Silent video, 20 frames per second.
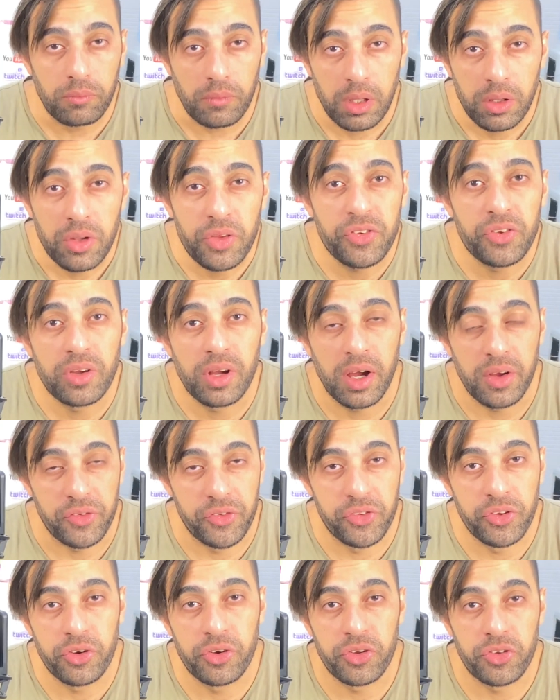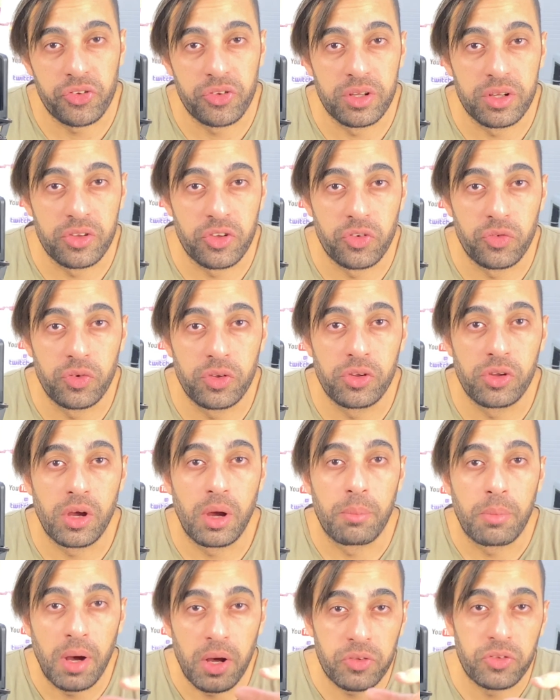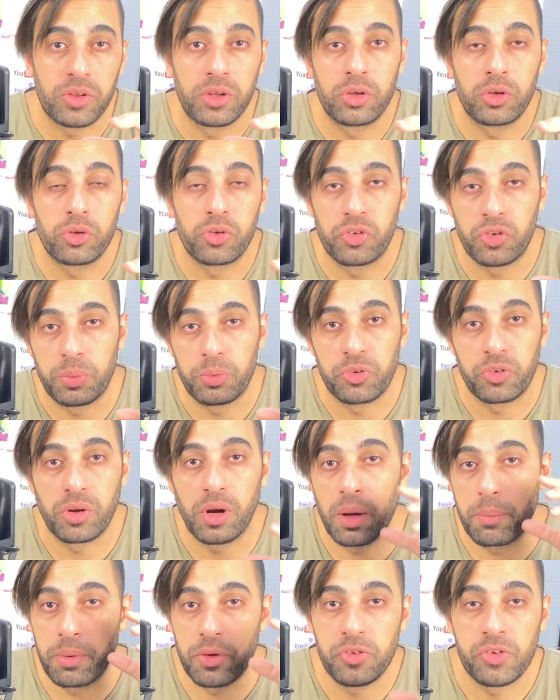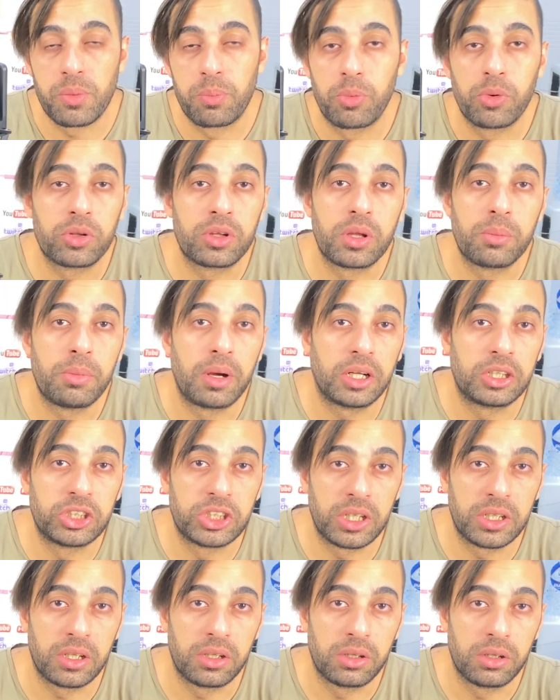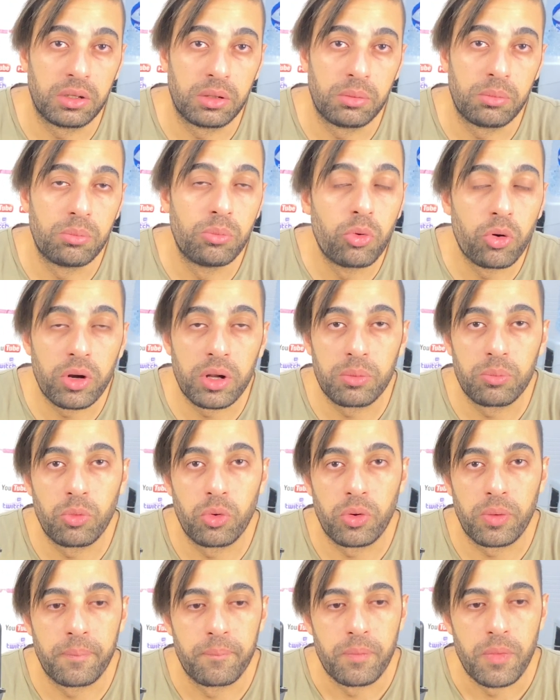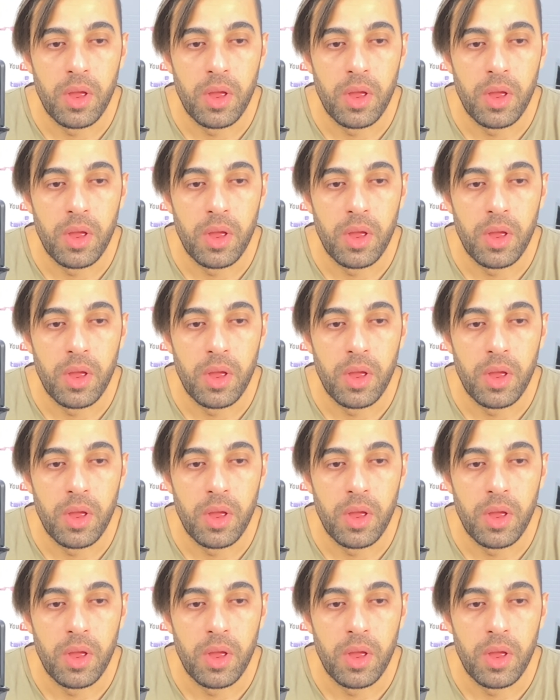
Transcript: Listen guys, seriously, this video I'm asking you to subscribe and supporting my channel more and more.